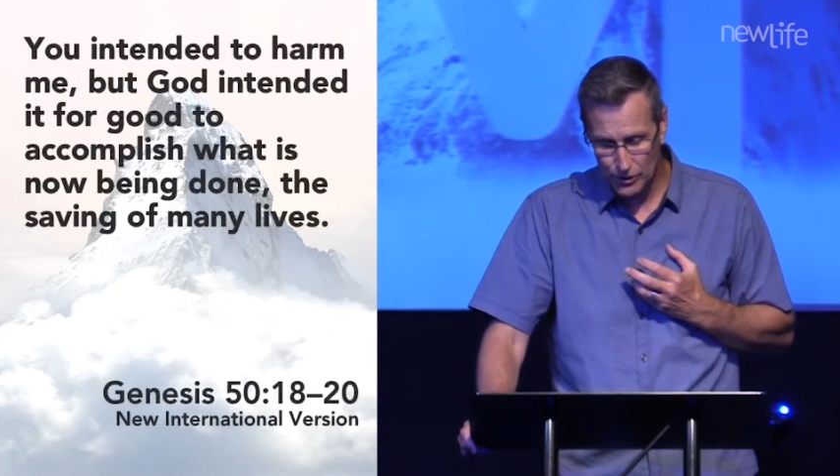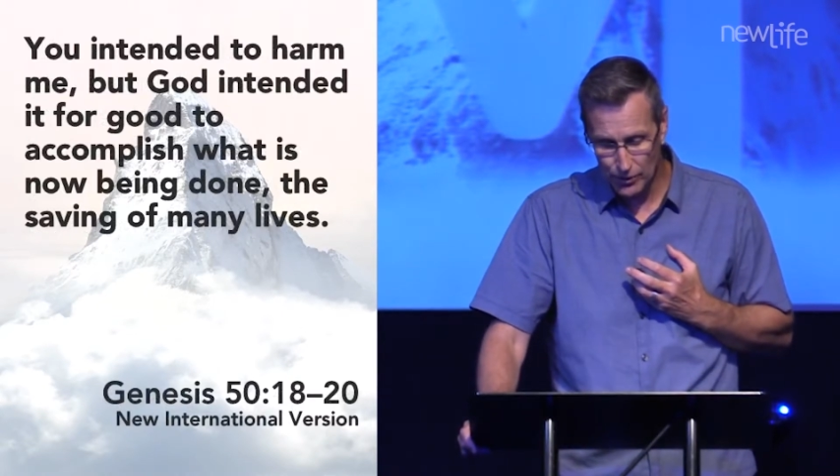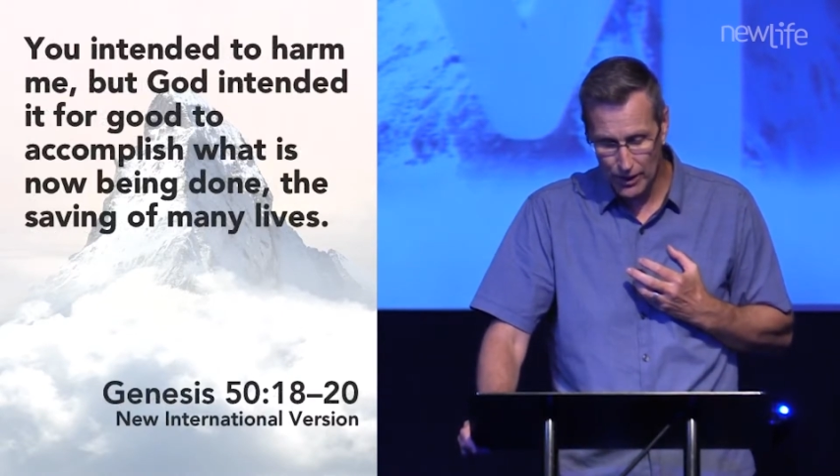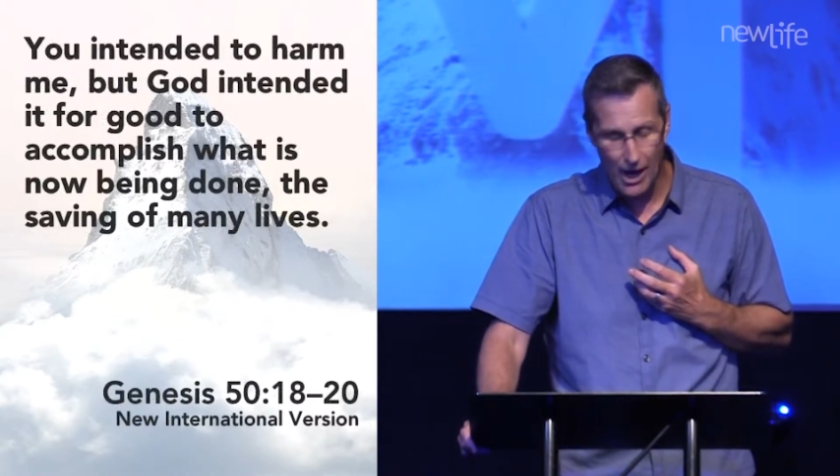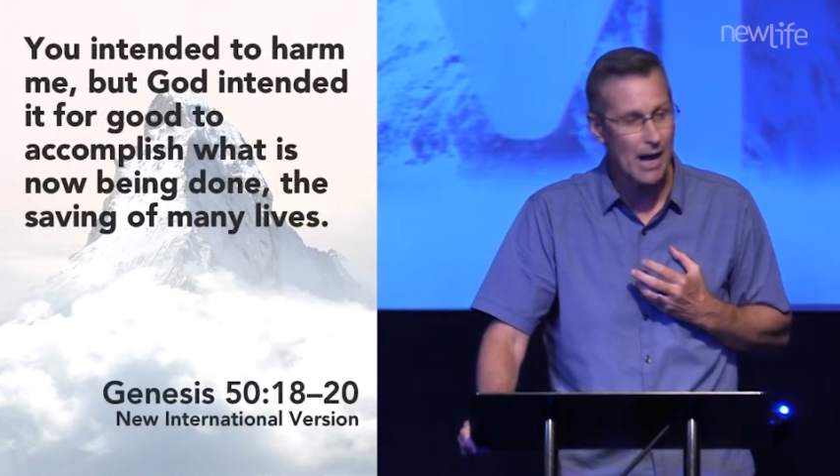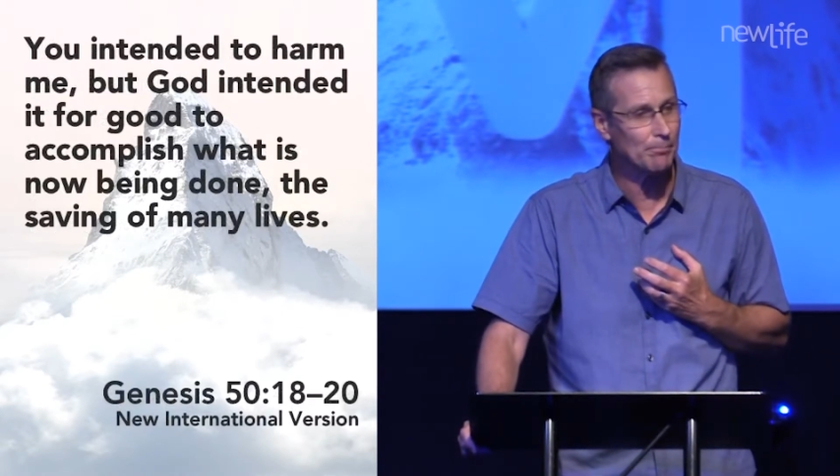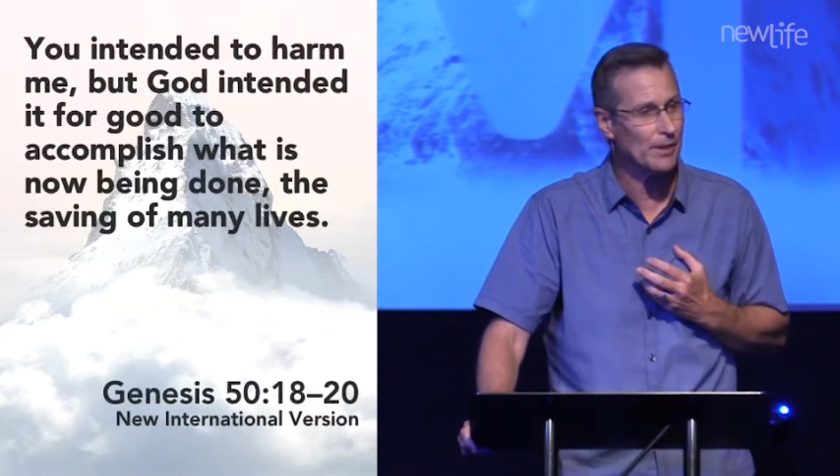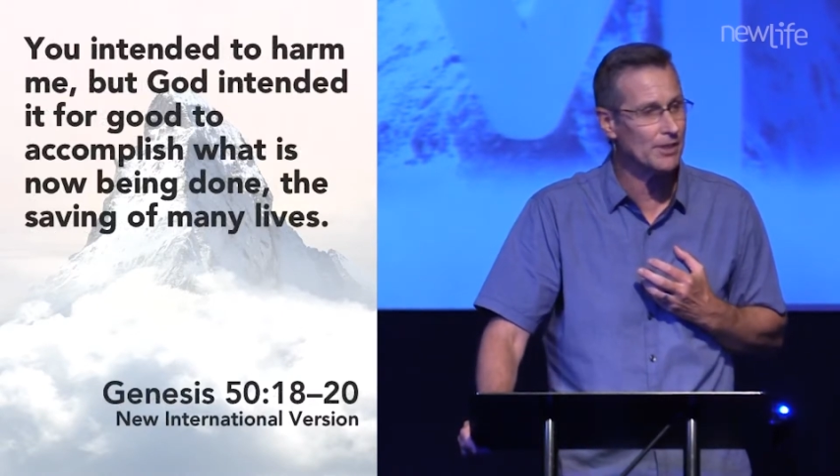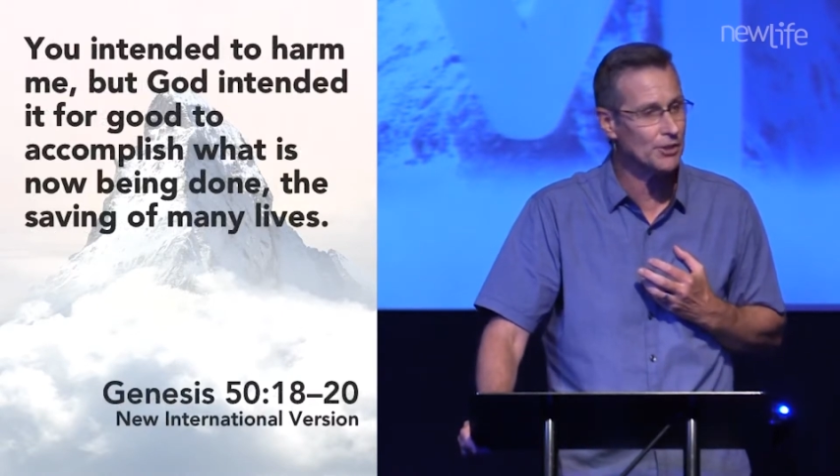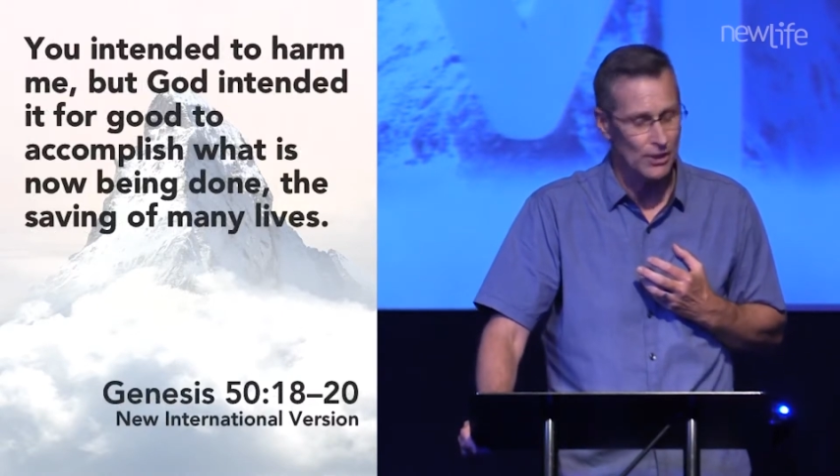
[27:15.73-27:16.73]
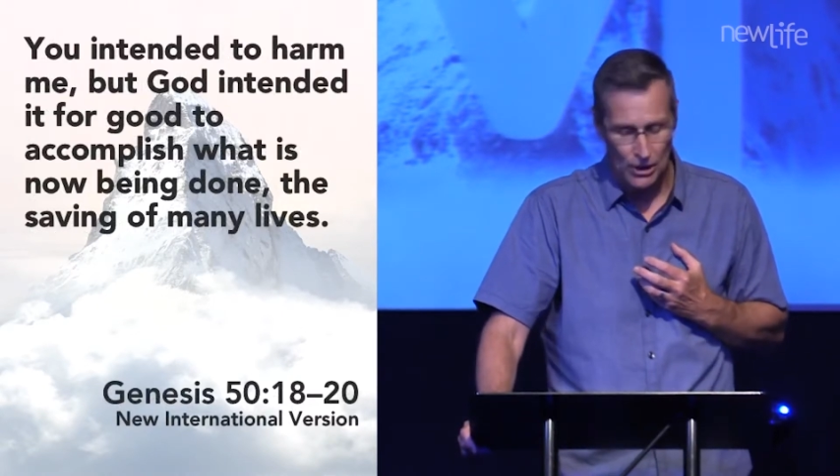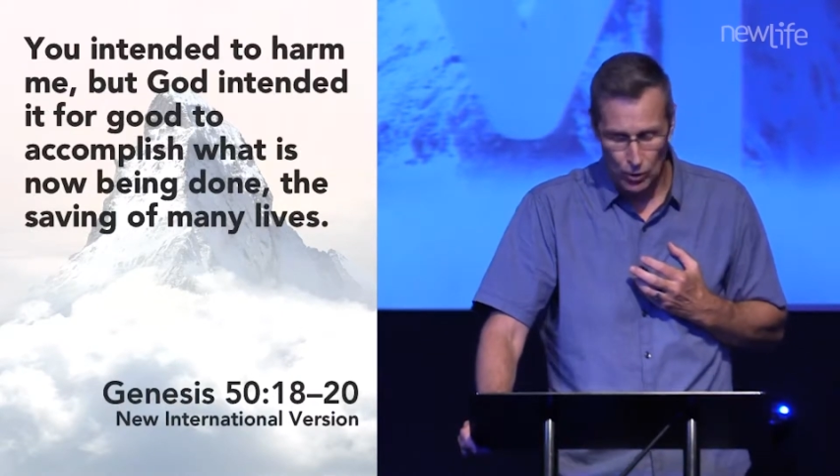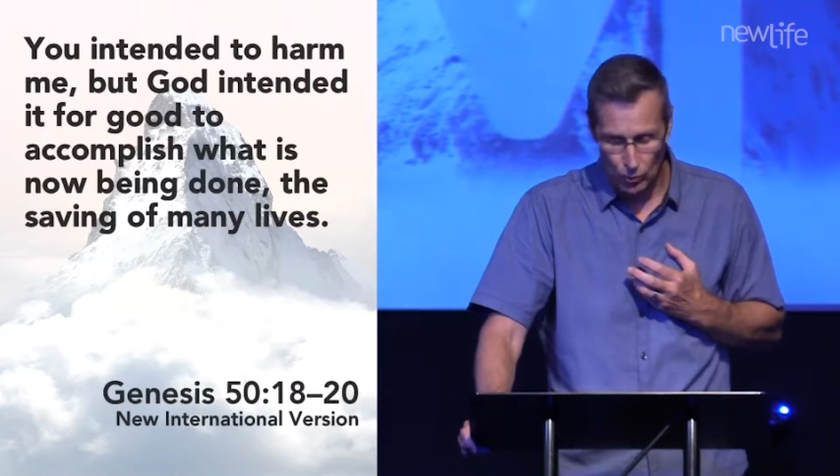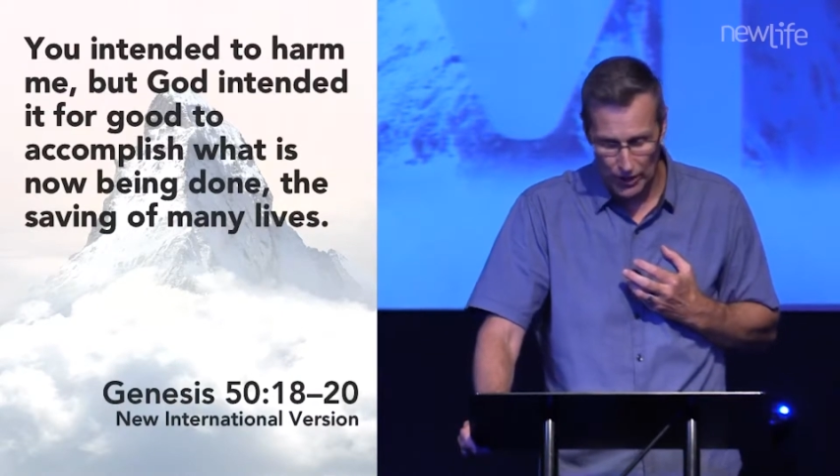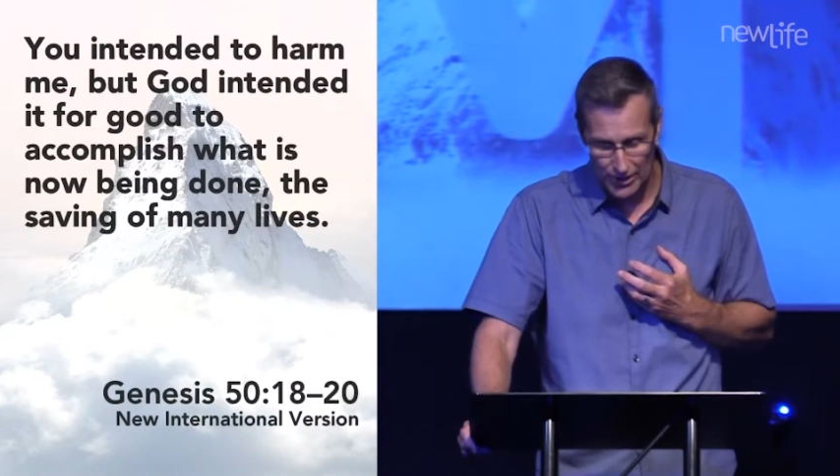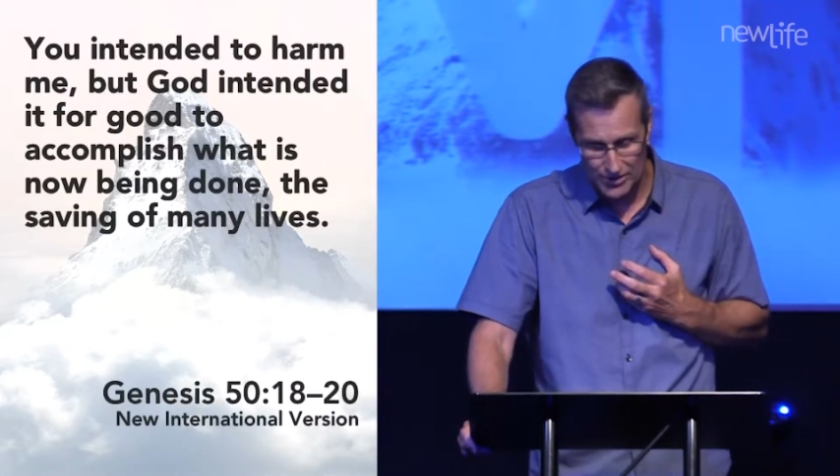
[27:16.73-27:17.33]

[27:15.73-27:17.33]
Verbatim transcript: to accomplish what